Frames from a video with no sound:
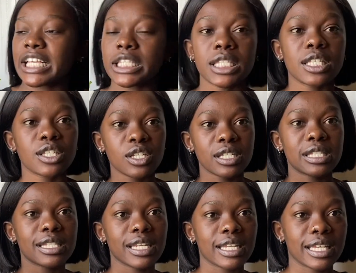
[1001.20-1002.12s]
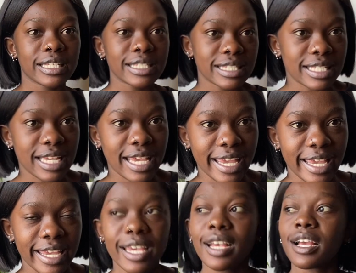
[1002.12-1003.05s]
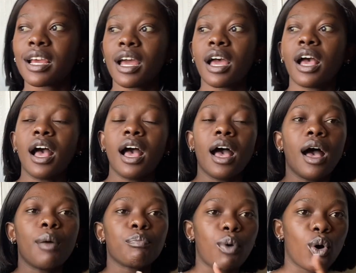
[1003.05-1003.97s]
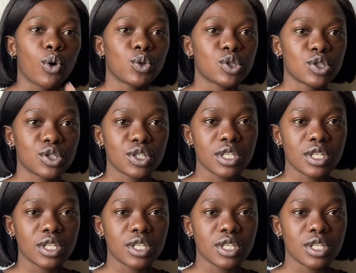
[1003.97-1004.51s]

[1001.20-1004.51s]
so it's the next day post